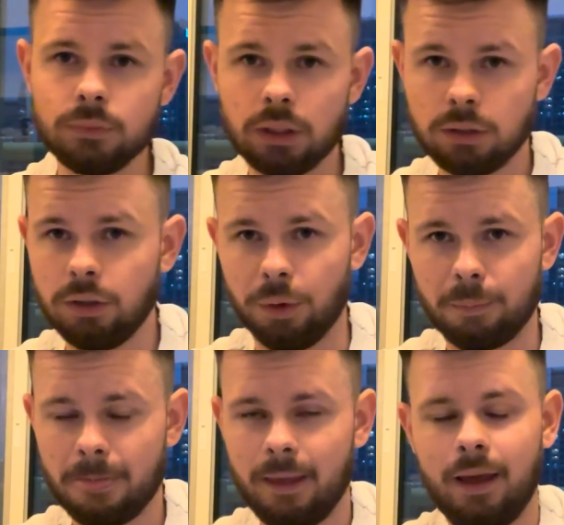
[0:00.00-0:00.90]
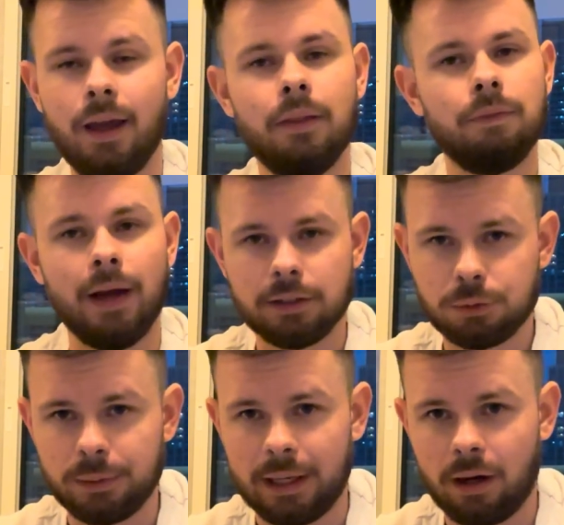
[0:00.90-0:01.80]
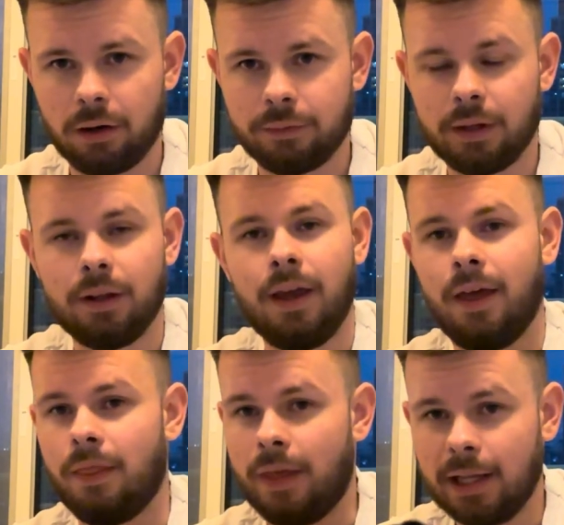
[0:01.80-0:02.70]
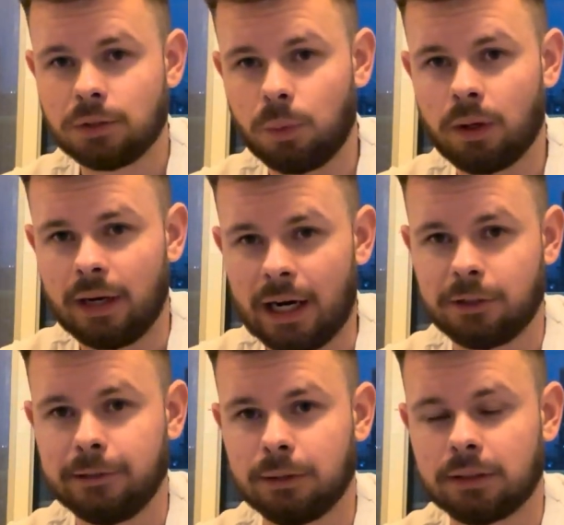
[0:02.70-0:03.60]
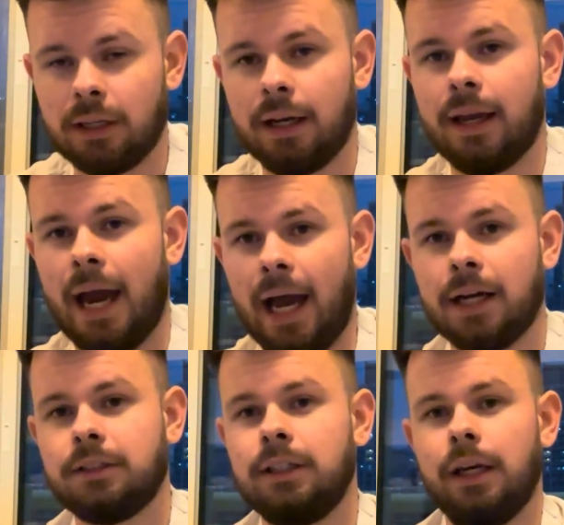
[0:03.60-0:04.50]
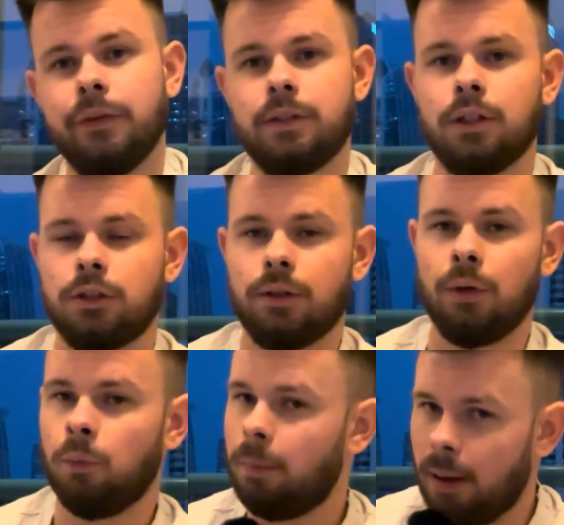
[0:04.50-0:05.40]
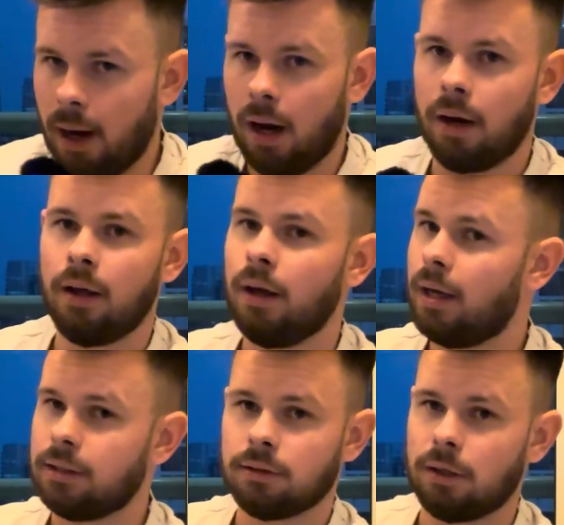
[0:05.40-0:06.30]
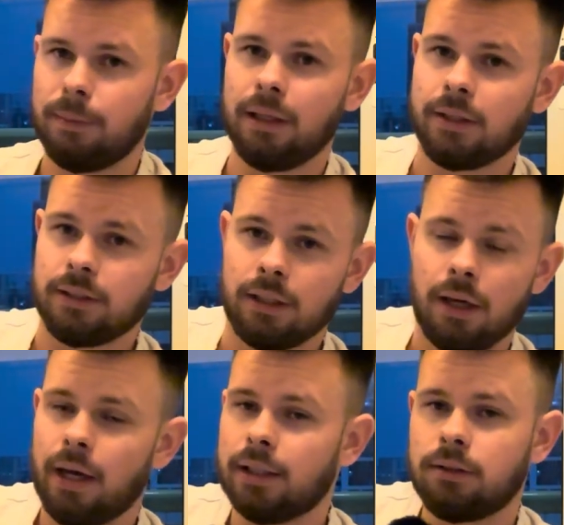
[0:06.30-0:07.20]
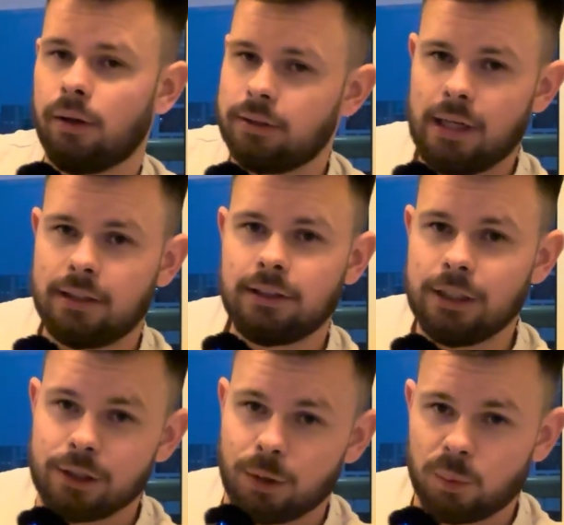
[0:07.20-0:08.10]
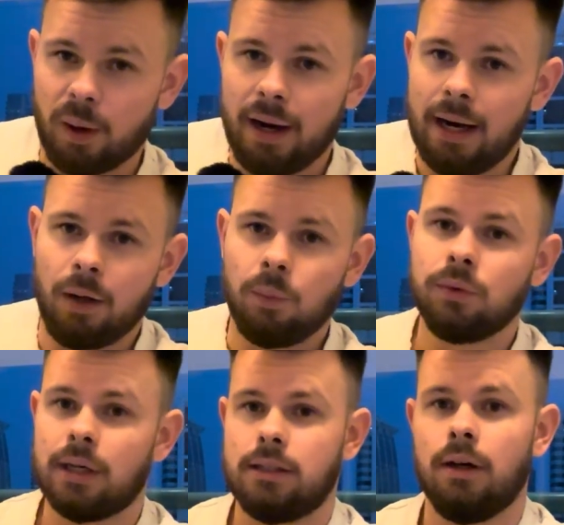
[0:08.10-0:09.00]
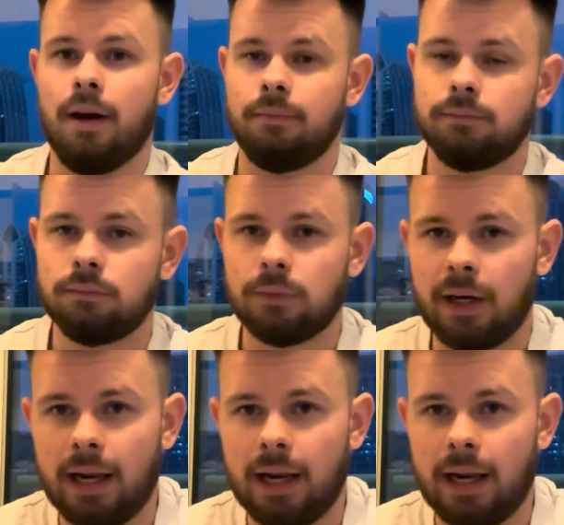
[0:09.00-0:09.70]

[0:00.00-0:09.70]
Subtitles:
So that's the reality of it. That's what it actually looks like, actually getting this industry. It will be hard. It's not going to be easy. It's not sexy, right? And it will take time, right?